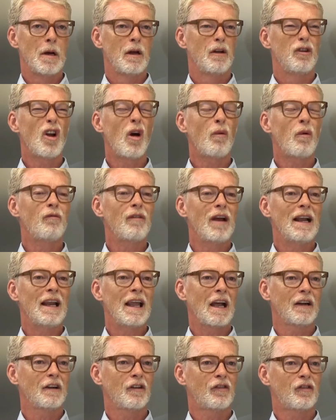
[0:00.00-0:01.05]
no one really
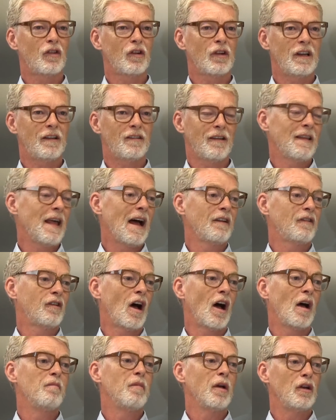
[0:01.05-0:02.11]
understood it at that
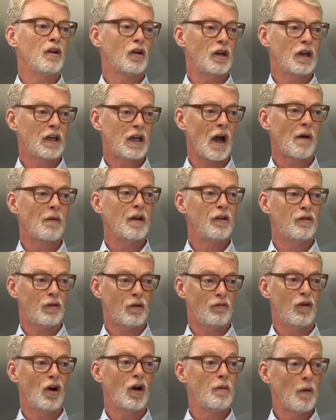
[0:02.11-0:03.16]
time, but you can go into a
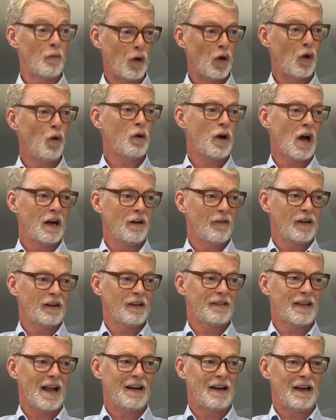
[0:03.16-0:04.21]
room, and we all kind of
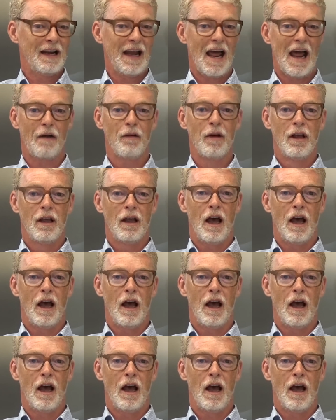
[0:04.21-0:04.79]
understand it now,